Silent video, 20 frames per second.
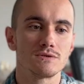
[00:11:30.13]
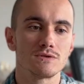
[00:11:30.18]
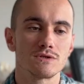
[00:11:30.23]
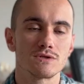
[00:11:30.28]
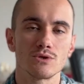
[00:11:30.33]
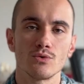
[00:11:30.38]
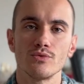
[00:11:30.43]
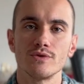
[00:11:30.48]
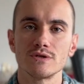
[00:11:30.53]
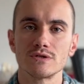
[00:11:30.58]

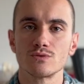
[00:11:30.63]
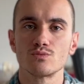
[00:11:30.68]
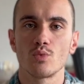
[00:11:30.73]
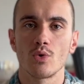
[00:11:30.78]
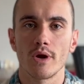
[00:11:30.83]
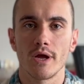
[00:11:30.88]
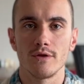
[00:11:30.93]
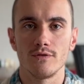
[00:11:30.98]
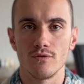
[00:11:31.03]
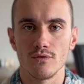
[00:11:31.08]
So this is
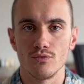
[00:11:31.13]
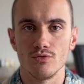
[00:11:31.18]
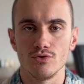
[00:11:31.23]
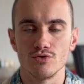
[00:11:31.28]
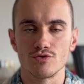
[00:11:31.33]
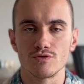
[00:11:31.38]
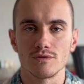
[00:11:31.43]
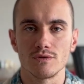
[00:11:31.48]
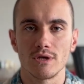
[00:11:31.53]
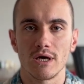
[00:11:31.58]
what I do
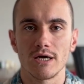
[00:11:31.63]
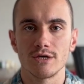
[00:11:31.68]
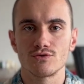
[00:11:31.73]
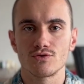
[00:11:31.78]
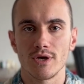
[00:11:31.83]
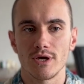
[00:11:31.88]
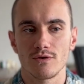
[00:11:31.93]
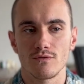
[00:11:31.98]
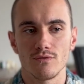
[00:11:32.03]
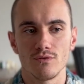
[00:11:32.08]
usually. I
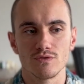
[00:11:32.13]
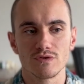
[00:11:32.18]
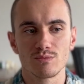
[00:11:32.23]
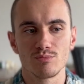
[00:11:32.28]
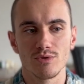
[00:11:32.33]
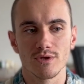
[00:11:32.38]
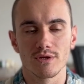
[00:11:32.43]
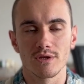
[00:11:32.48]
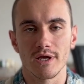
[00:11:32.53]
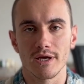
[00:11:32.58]
try to
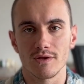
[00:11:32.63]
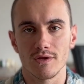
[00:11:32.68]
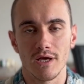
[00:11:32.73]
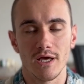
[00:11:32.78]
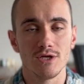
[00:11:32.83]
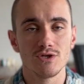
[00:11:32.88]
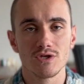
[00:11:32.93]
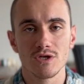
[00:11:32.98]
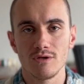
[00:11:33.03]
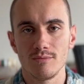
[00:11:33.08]
split like the
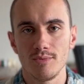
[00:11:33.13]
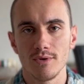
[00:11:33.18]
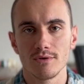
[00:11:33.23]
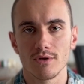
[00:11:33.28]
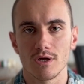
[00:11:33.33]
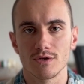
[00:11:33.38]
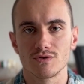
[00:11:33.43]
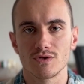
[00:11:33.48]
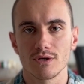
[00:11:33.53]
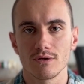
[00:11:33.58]
HTTP
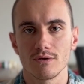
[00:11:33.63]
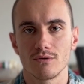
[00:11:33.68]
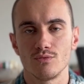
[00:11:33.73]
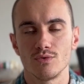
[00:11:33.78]
logic,